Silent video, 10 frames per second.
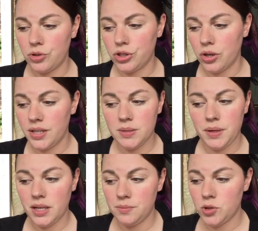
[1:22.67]
shine is
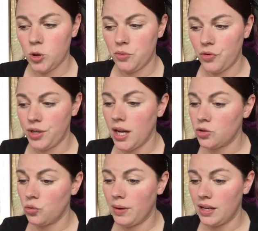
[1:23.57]
being absorbed for a
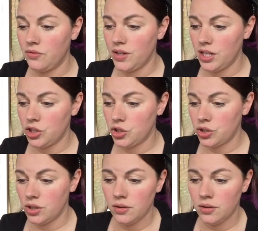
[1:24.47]
natural matte finish.